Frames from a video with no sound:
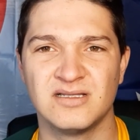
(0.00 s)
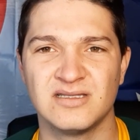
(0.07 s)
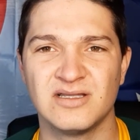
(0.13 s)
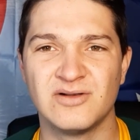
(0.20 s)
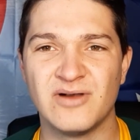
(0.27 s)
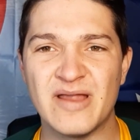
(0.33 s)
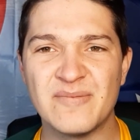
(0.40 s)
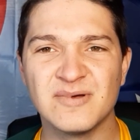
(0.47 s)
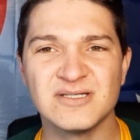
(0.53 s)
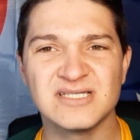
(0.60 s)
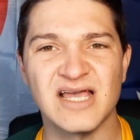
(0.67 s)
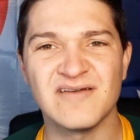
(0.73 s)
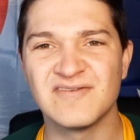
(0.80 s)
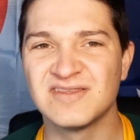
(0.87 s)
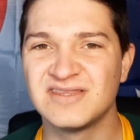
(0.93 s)
The Rebels
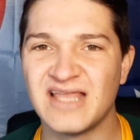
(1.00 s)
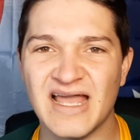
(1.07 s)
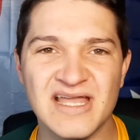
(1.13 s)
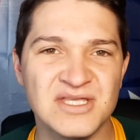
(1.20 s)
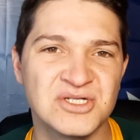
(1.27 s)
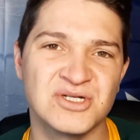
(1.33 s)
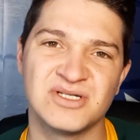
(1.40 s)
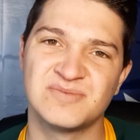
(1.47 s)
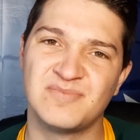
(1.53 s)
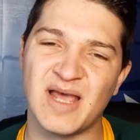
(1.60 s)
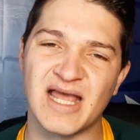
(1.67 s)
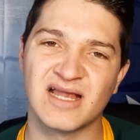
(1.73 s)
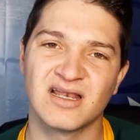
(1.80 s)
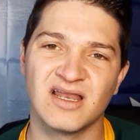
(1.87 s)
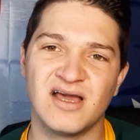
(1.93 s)
have a dangerous
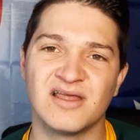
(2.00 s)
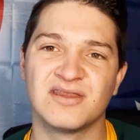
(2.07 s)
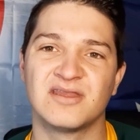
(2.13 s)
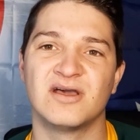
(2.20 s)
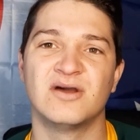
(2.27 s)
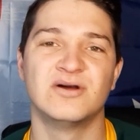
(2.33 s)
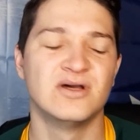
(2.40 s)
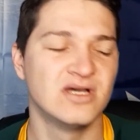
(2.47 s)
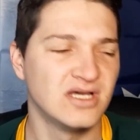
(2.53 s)
backline though.